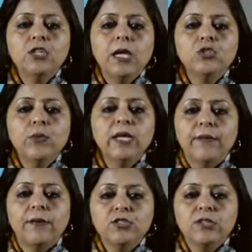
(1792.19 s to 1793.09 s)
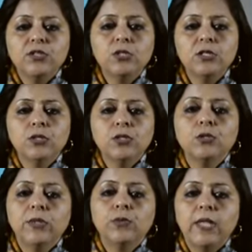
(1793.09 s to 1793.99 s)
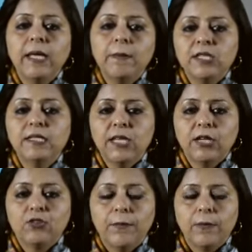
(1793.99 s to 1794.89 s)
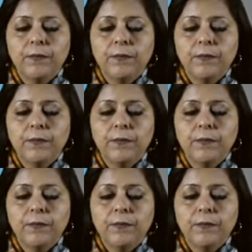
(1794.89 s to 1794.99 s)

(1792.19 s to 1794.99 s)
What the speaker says: issuing directions to them, etc.